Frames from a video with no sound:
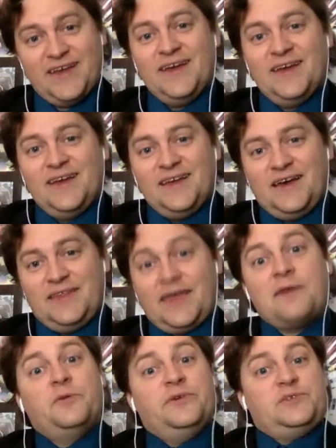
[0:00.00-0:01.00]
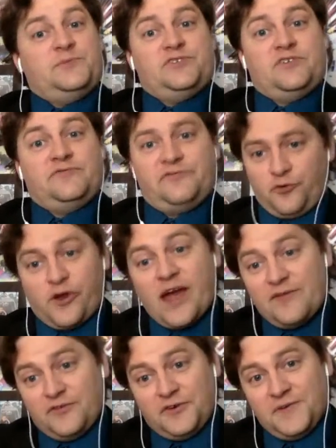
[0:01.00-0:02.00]
that moment's preserved
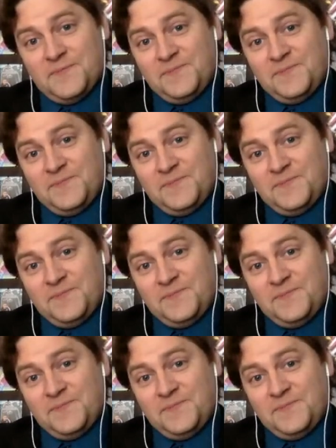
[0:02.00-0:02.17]
forever.